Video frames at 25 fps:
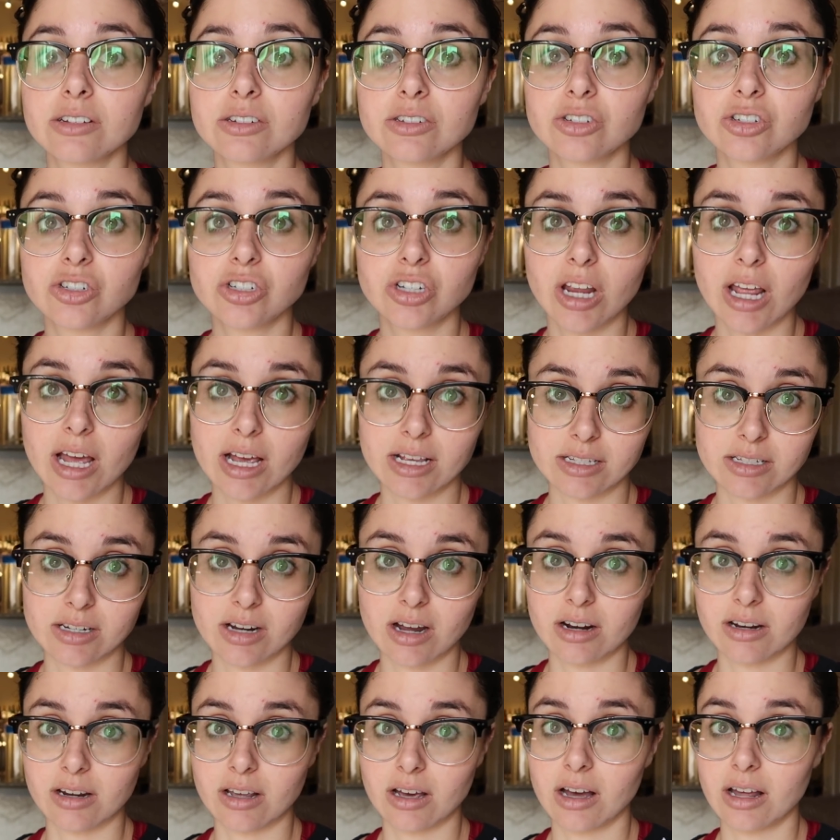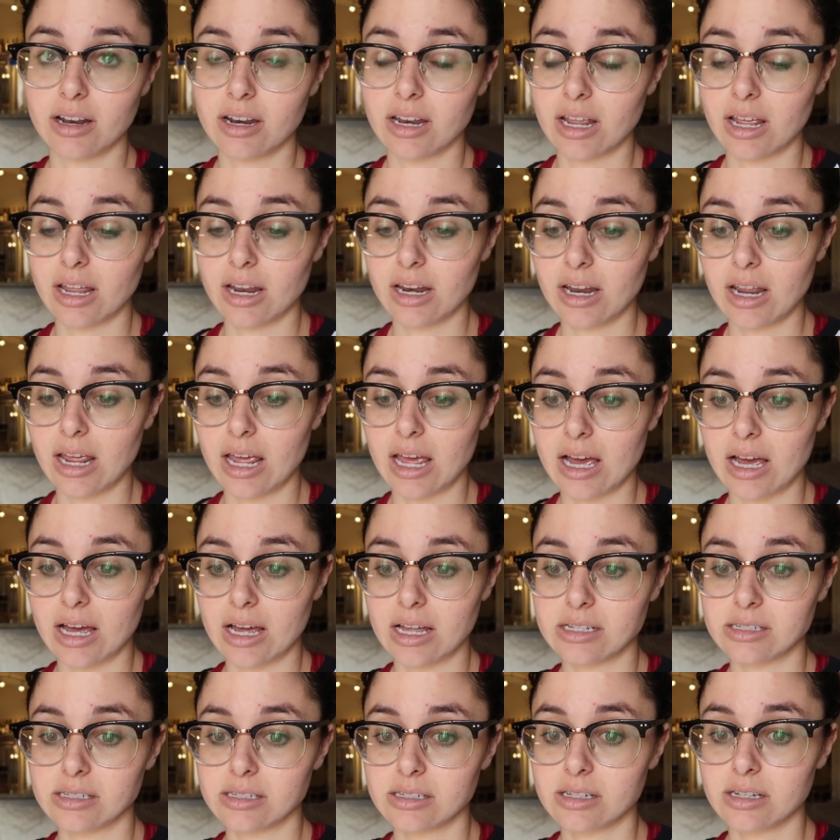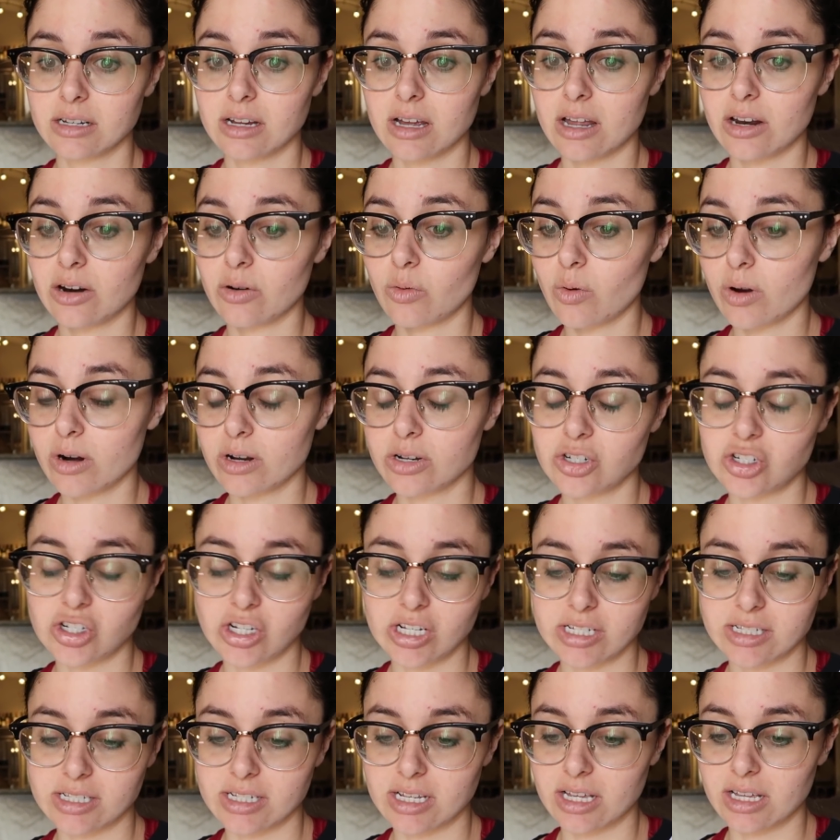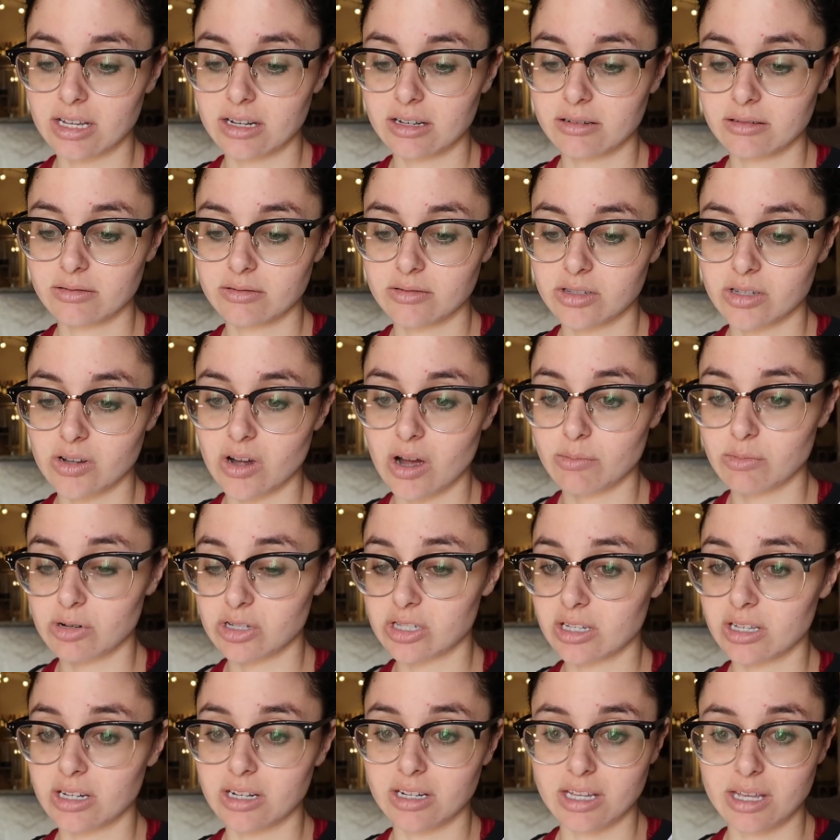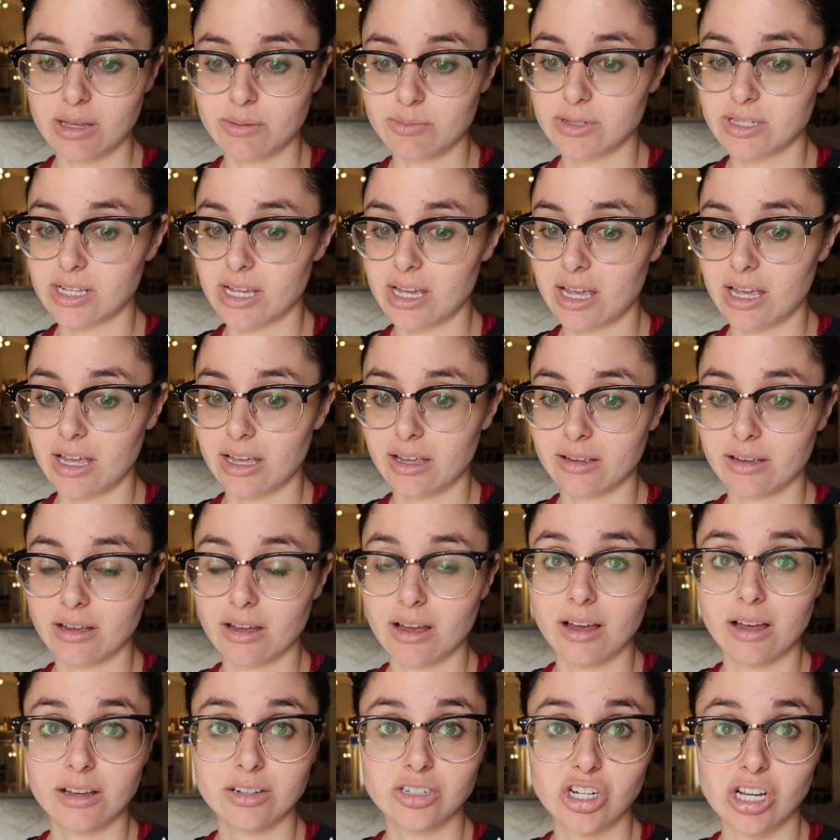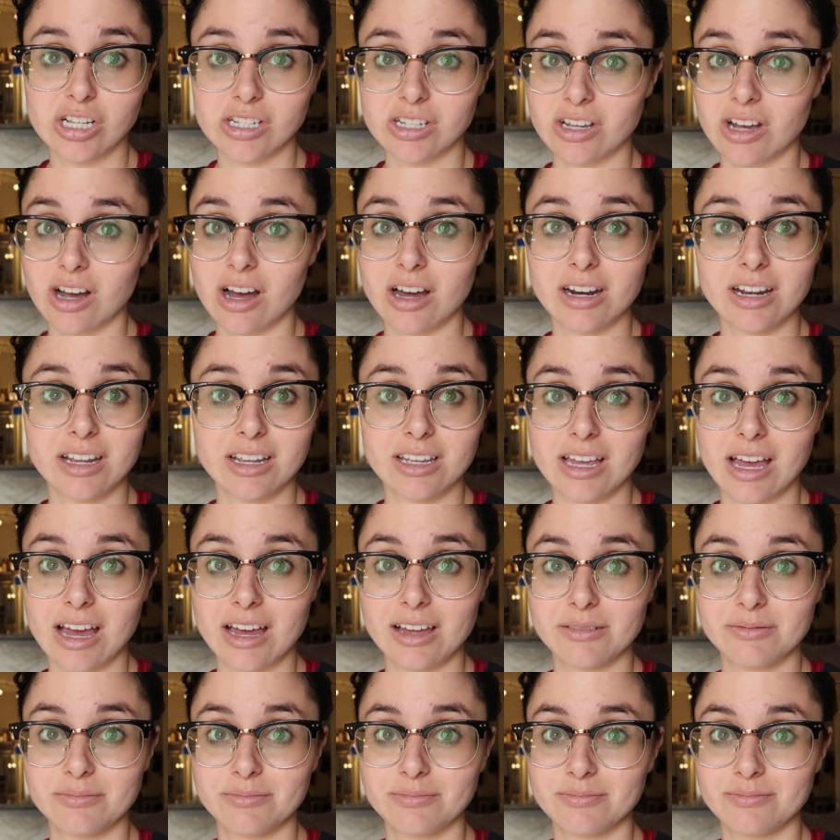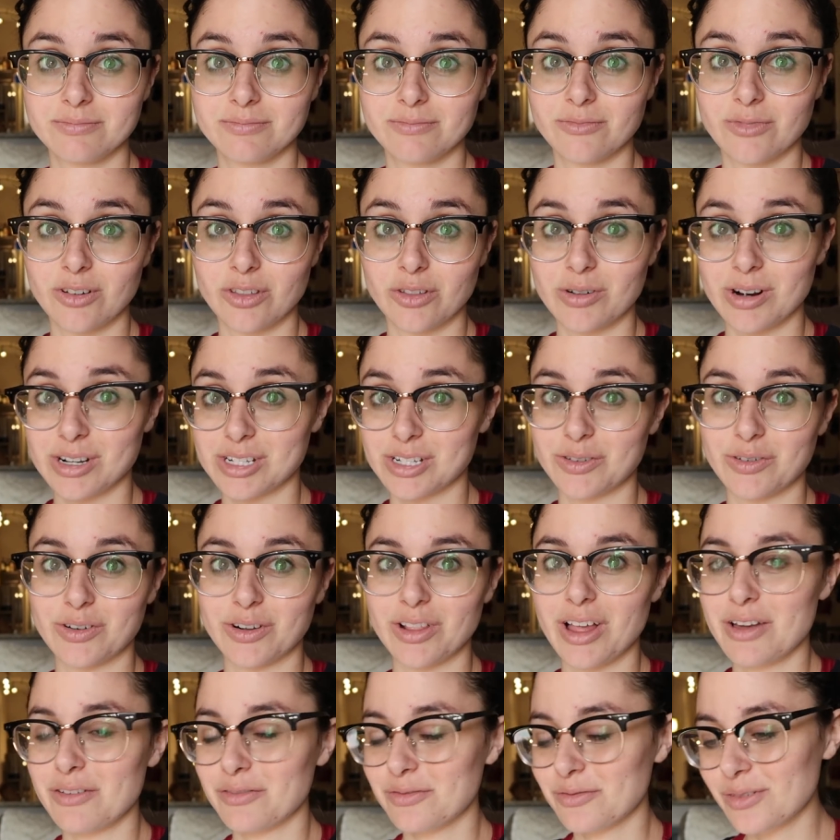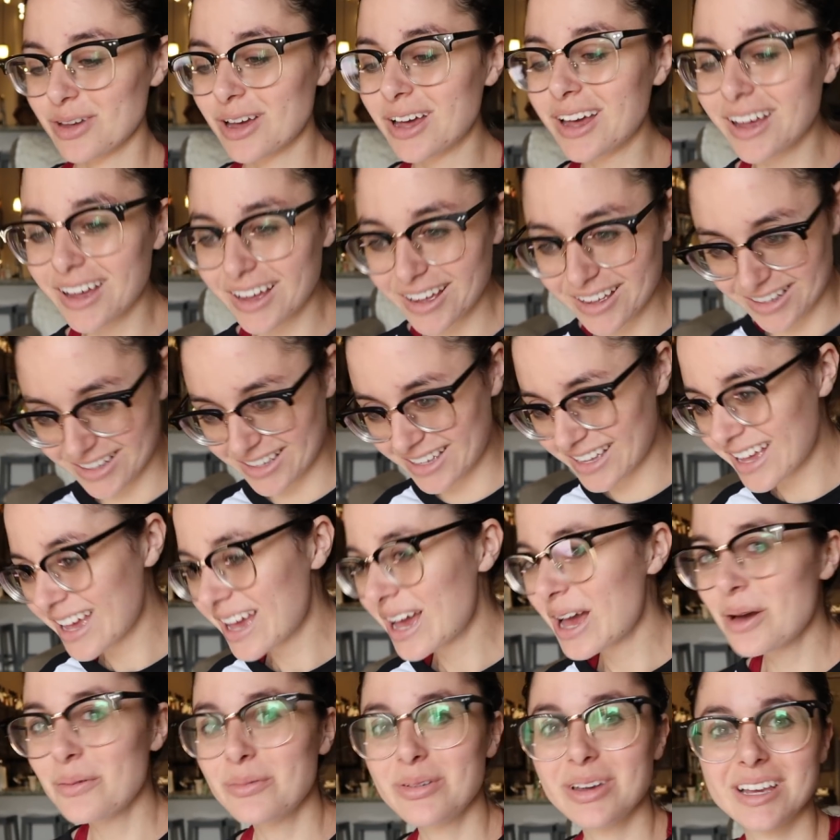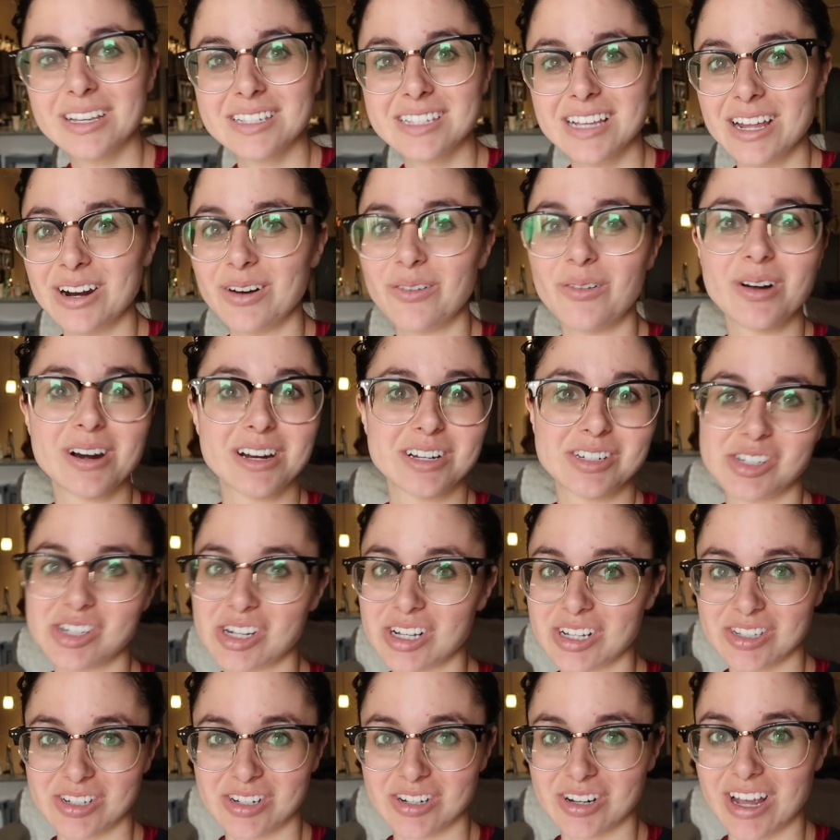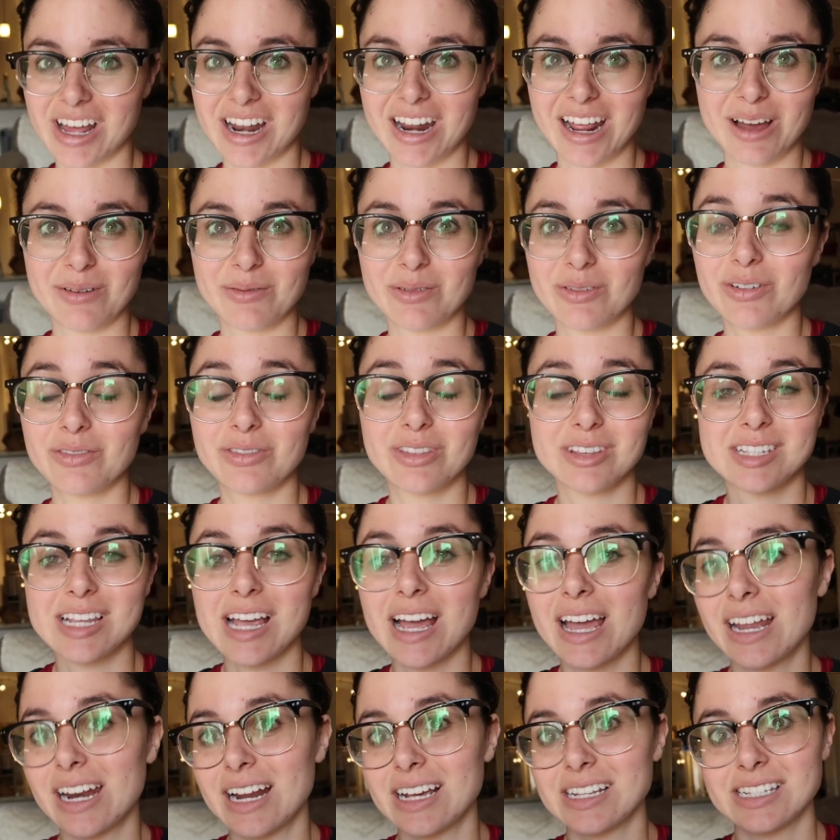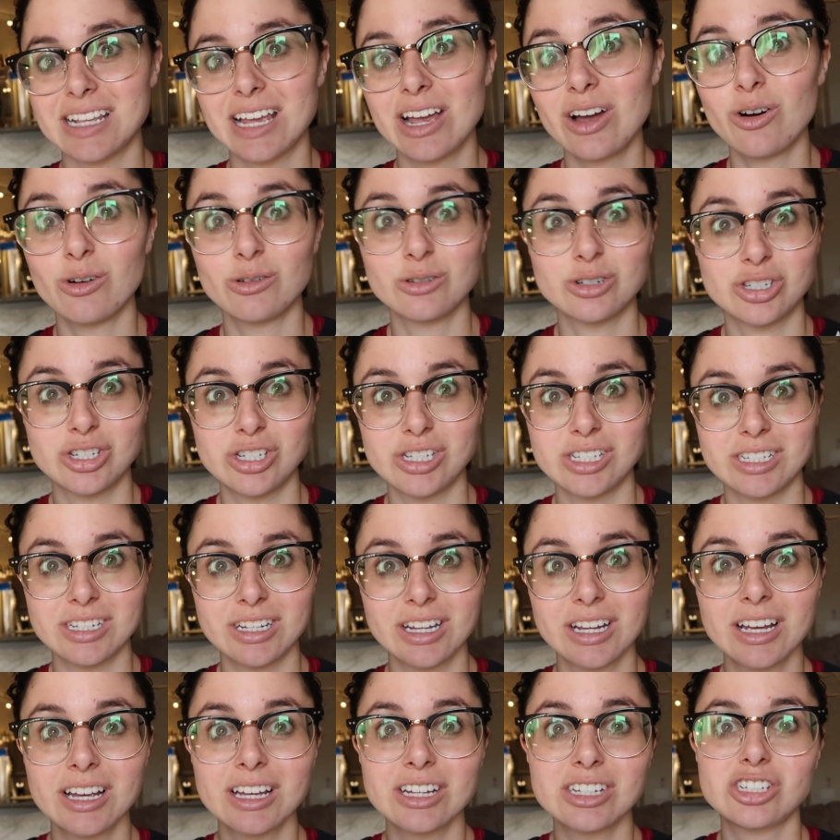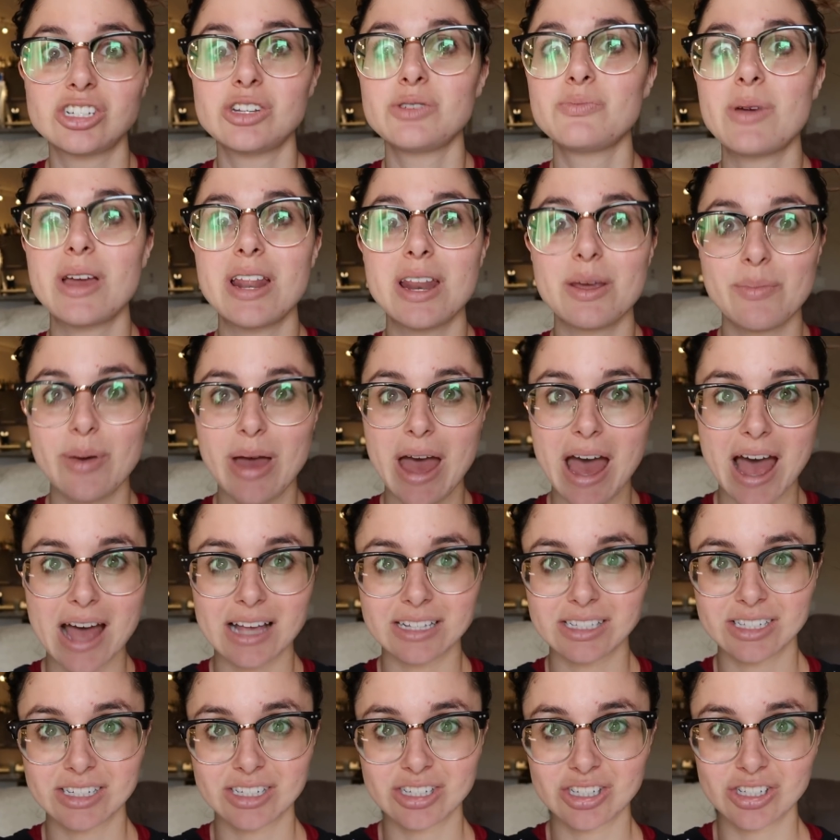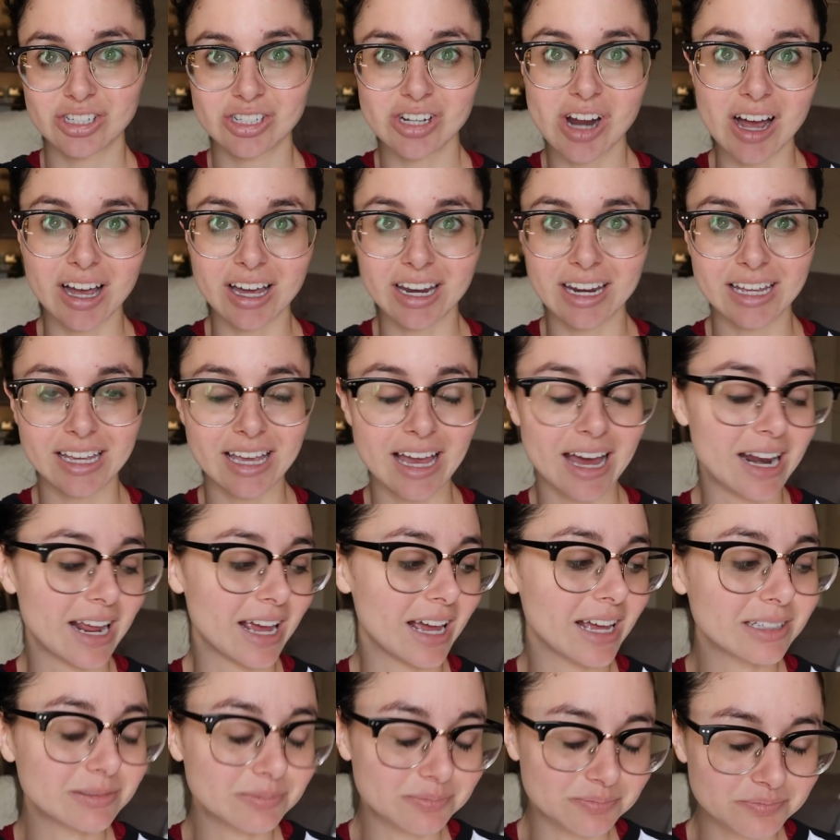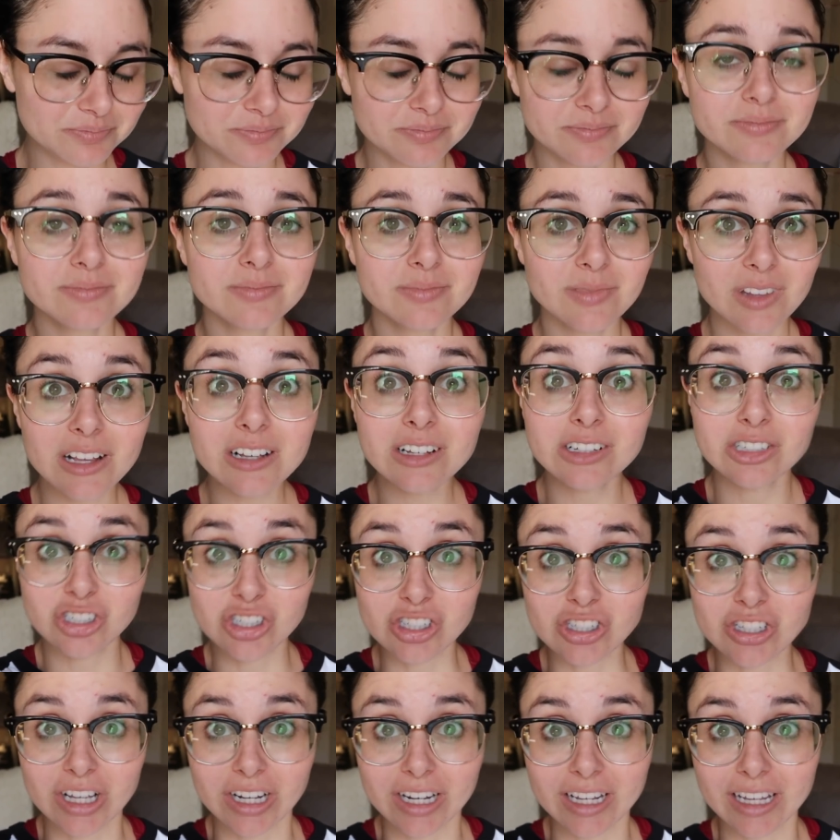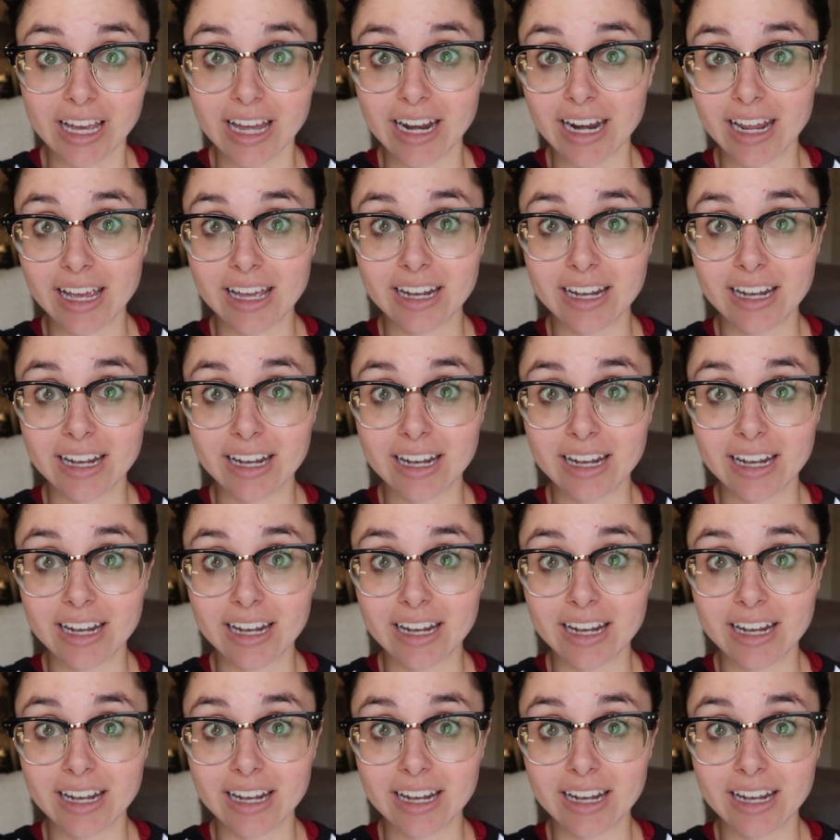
she has not gotten it, and I don't want to jinx it. So I'm just gonna keep saying she hasn't gotten it yet for the rest of her life because I don't want to jinx her getting. I'm gonna, the second I say, oh, she's she made it past, she's not gonna get it, she's gonna get